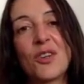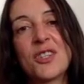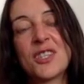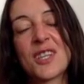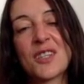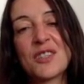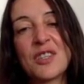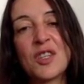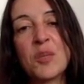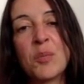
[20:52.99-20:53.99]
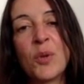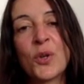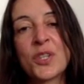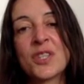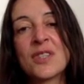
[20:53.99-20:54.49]
discussing the
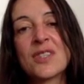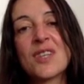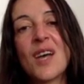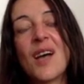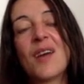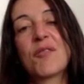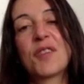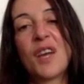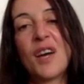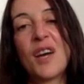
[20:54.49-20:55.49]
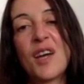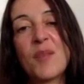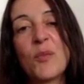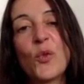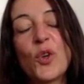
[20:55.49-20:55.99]
importance of
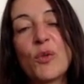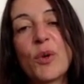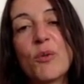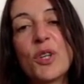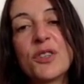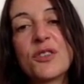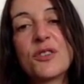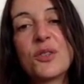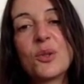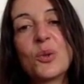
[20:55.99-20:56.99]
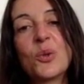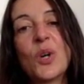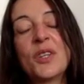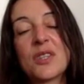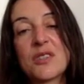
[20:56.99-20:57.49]
time when we want to
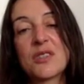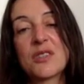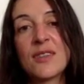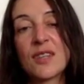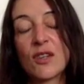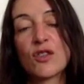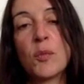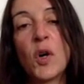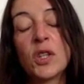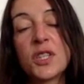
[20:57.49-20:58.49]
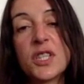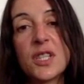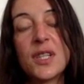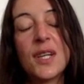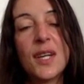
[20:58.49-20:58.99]
understand
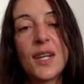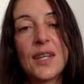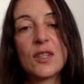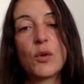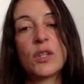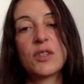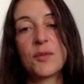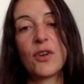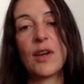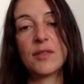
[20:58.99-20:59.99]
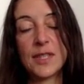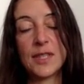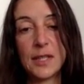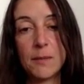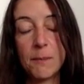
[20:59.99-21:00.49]
cosmology and quantum
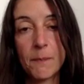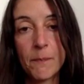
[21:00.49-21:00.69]
gravity.